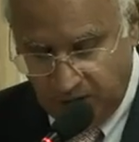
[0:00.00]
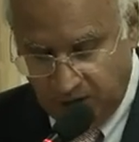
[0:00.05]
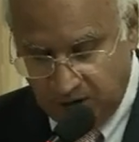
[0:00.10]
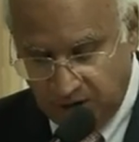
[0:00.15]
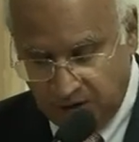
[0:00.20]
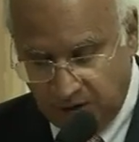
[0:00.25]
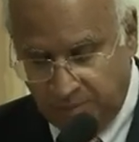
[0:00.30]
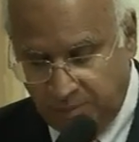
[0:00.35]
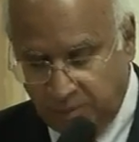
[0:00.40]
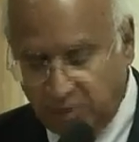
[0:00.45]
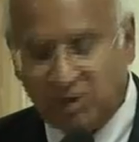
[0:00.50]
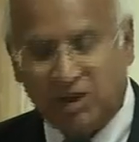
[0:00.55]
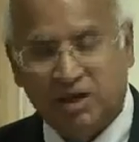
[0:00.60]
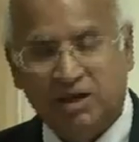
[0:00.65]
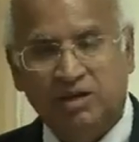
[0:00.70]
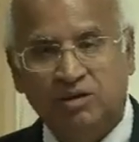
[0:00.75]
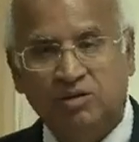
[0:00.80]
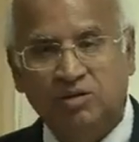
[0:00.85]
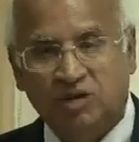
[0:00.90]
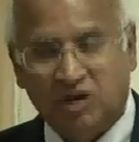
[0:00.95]
The poor
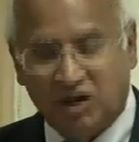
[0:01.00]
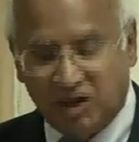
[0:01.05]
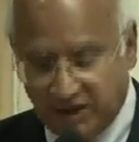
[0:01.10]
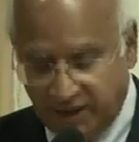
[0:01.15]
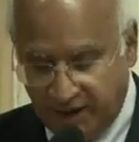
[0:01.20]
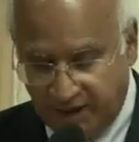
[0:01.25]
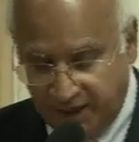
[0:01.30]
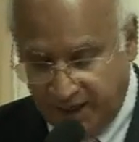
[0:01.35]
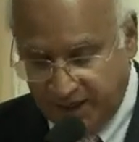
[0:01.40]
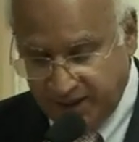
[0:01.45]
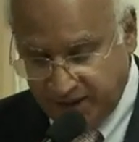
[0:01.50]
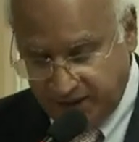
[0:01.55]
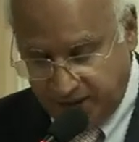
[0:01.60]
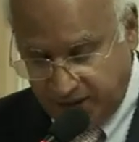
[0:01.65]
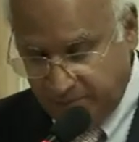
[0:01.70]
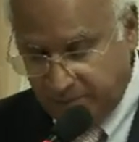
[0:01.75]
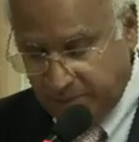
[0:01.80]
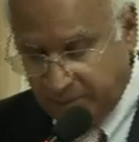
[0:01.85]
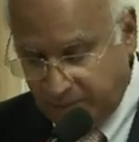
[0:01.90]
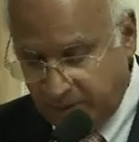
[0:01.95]
do not lack
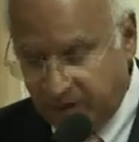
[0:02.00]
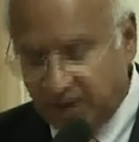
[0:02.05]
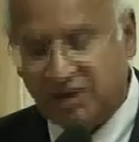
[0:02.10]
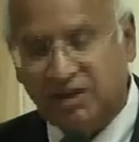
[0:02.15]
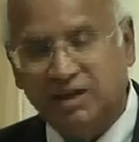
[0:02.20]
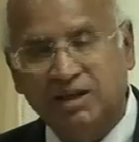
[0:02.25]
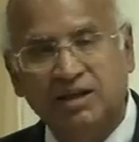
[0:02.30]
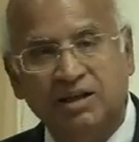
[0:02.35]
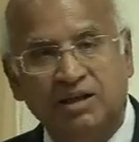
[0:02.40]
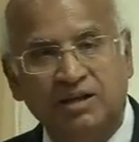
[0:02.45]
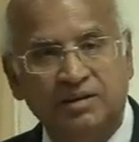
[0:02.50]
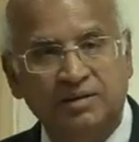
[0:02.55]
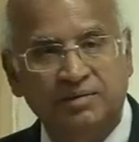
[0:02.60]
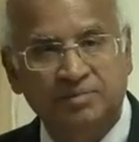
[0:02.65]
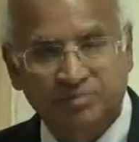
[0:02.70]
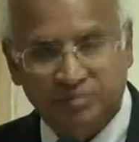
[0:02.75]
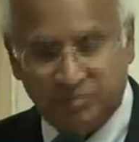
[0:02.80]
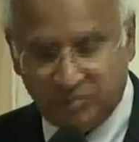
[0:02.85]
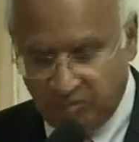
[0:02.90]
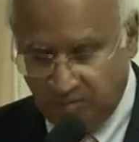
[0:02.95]
capability,
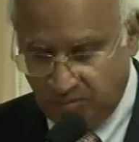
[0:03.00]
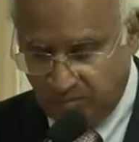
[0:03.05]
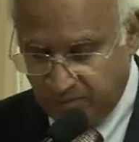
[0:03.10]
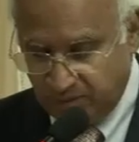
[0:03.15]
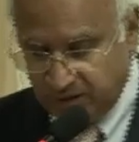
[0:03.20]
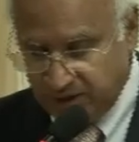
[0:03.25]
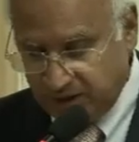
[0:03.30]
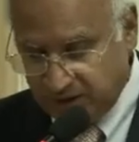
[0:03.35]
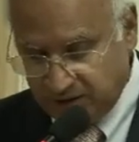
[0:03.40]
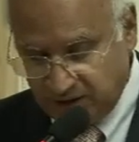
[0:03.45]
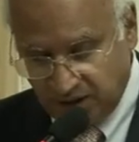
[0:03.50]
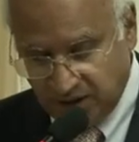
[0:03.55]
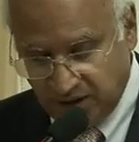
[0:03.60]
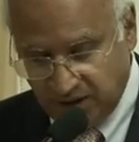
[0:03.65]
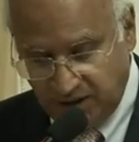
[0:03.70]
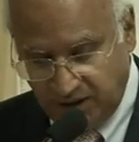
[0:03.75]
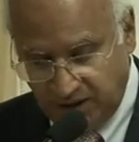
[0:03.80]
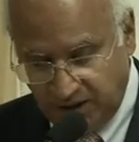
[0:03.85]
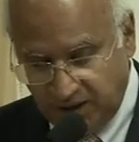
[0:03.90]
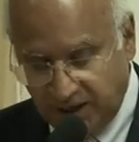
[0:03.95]
but they
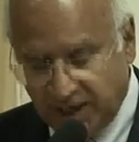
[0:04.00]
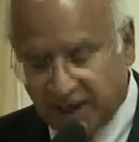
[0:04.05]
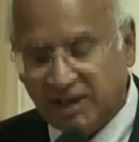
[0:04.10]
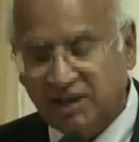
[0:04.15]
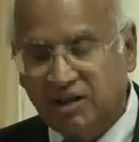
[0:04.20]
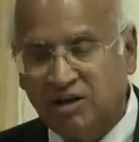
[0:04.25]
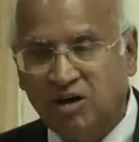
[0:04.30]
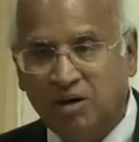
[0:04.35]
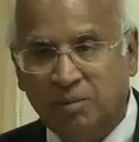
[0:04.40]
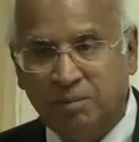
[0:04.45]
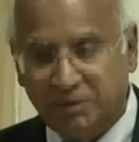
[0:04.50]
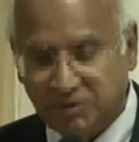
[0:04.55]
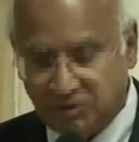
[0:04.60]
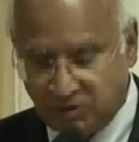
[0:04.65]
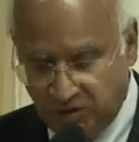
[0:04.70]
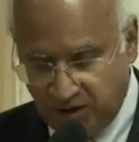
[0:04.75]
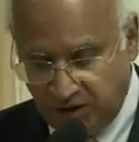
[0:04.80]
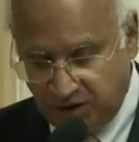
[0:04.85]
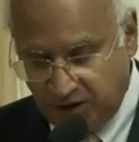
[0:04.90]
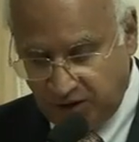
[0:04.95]
certainly lack an
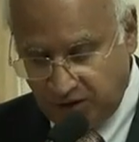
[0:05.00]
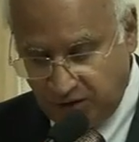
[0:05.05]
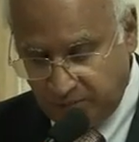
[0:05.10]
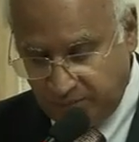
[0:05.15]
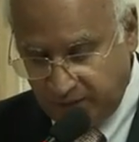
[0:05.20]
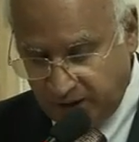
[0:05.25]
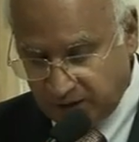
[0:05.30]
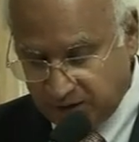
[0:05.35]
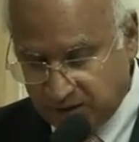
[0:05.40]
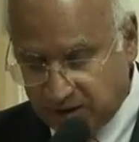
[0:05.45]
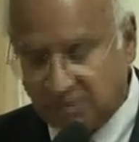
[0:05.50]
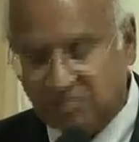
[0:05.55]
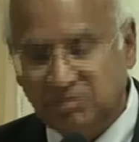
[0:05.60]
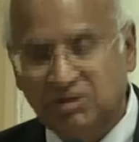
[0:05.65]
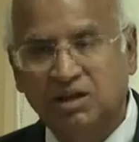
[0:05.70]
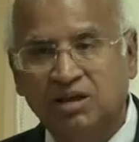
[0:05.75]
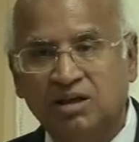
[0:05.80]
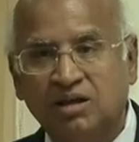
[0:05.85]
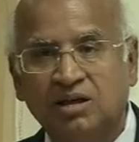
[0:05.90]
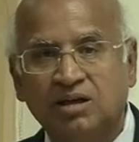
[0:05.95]
opportunity to make
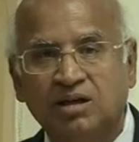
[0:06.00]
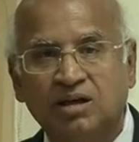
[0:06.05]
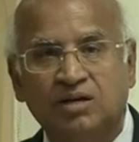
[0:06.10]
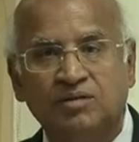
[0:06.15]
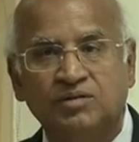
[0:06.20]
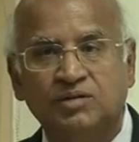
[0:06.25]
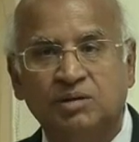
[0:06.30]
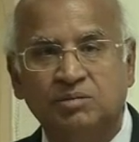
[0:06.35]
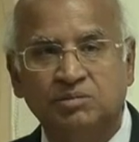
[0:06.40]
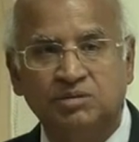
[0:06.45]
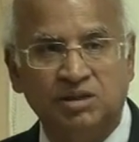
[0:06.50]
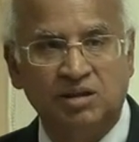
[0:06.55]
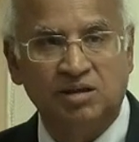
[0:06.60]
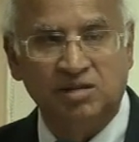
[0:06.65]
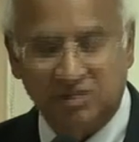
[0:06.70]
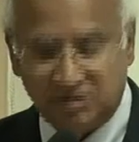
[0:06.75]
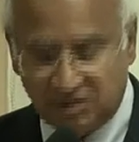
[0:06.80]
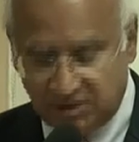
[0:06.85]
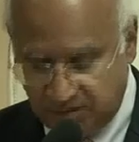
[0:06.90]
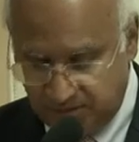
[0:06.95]
something of
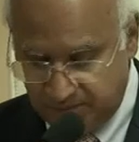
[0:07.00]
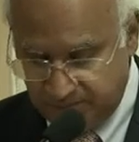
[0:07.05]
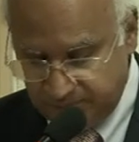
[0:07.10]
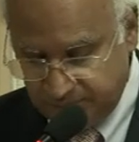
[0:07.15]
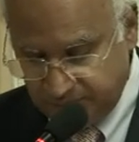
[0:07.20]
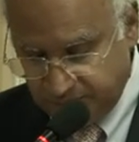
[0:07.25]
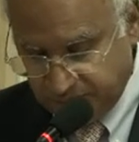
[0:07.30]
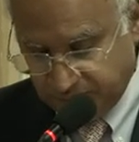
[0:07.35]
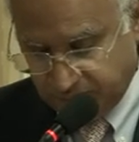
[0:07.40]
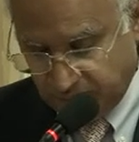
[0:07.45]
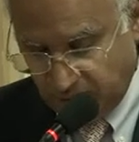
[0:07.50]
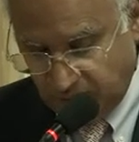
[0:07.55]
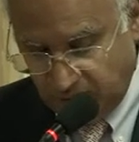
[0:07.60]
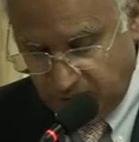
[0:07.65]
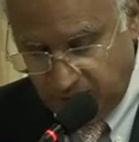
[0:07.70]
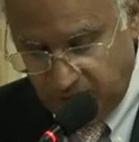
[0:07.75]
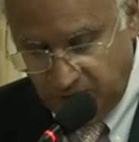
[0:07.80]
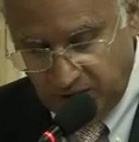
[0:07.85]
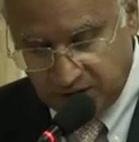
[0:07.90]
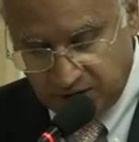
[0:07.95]
themselves.
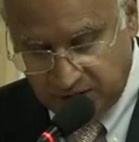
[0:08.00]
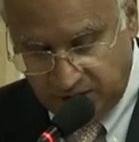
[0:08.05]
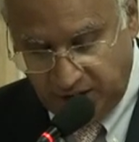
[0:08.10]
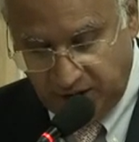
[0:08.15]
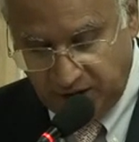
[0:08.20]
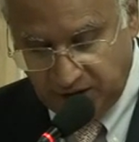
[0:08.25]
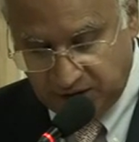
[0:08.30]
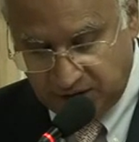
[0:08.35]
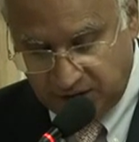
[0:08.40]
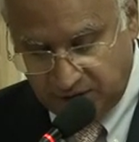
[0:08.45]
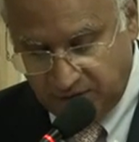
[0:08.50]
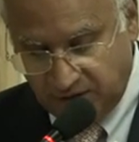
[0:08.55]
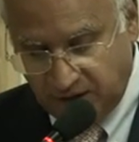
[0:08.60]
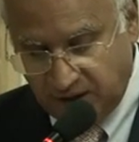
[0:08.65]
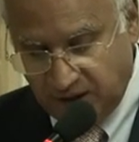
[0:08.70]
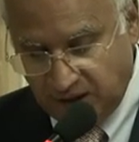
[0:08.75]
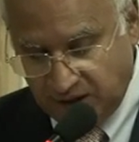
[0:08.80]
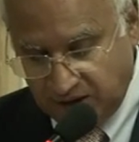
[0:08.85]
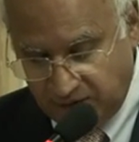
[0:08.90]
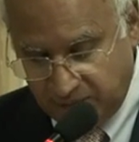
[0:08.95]
We are seeing
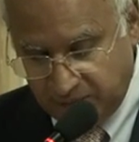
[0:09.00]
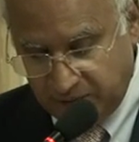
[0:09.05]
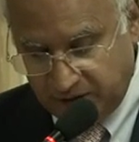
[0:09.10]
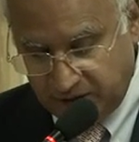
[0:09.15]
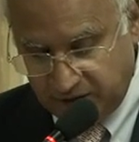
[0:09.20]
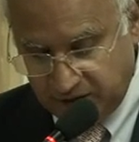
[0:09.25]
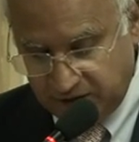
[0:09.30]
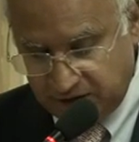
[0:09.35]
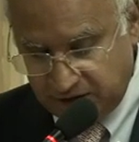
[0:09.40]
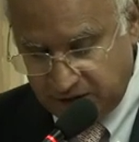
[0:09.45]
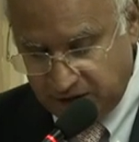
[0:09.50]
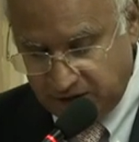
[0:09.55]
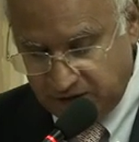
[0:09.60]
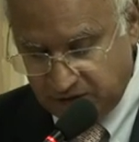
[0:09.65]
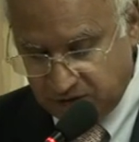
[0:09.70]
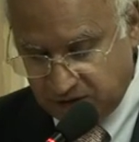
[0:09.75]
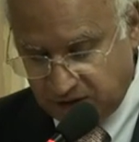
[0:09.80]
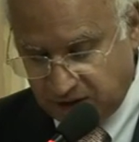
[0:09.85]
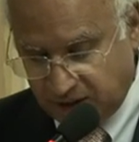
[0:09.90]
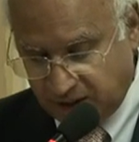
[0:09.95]
several government
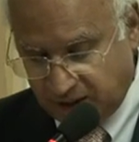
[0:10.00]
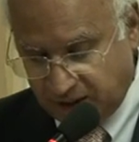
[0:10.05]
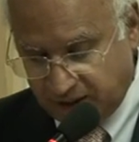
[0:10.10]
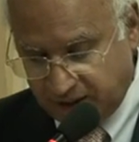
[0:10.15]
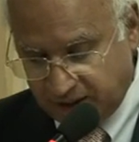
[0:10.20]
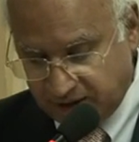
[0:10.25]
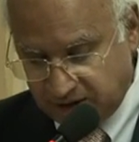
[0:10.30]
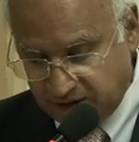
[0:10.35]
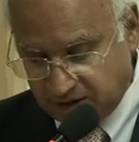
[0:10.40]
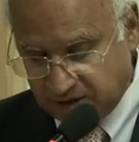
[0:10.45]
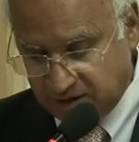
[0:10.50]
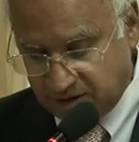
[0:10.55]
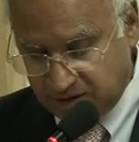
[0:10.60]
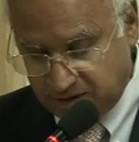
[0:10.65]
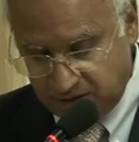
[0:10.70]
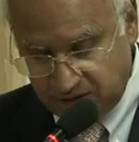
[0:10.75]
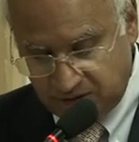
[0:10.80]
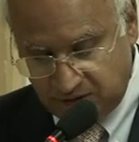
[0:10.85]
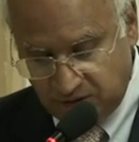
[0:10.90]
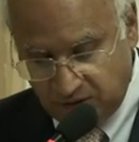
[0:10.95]
initiatives that are addressing this
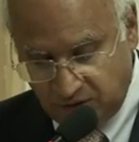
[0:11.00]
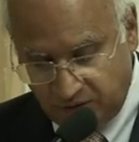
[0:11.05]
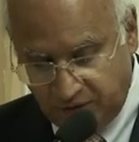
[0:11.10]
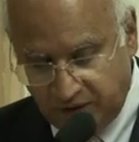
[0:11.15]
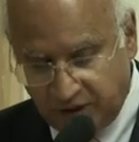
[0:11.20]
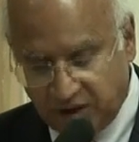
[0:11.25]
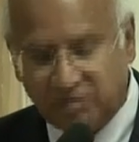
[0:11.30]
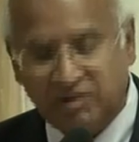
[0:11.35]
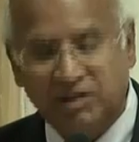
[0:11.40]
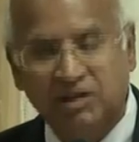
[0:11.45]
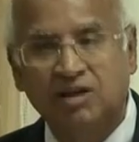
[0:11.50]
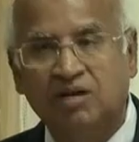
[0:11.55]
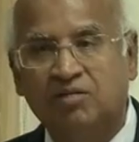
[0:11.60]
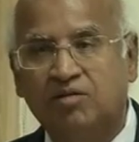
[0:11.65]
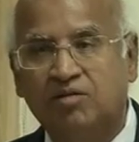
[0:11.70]
issue of equity of